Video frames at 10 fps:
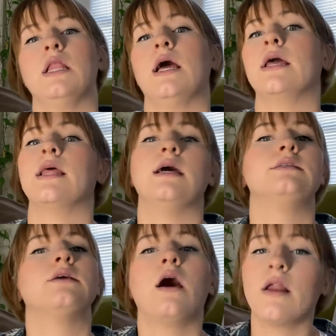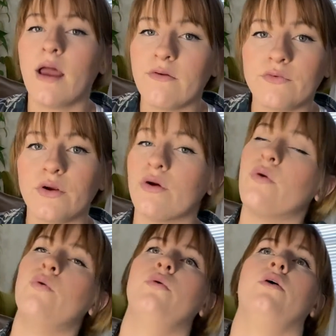like that sought after
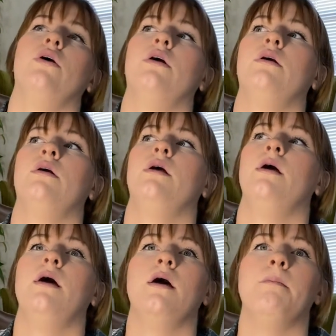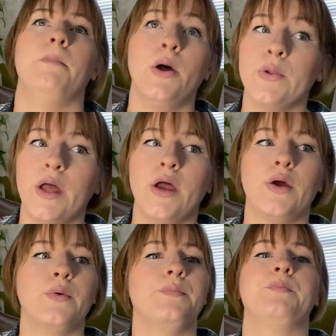or
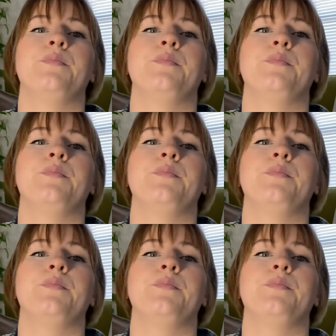bolo.